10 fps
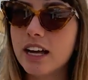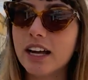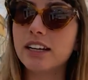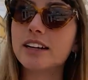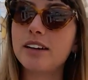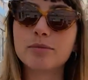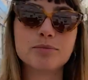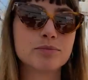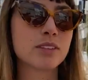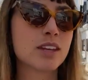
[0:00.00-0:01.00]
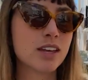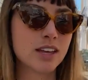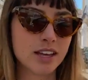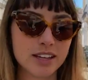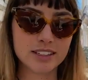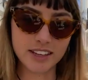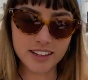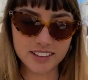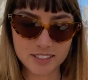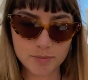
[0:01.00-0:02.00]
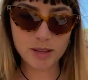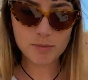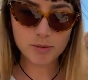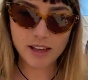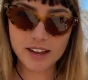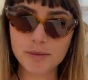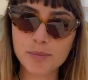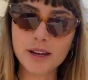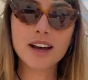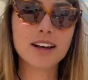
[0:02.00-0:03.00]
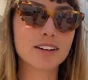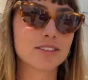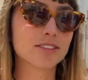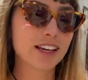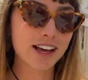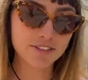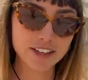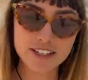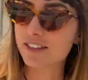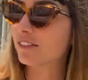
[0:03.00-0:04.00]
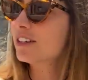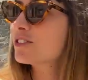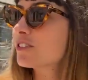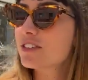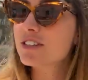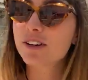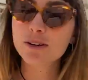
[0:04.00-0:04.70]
And um, yeah, there's people out and about, cafes and restaurants are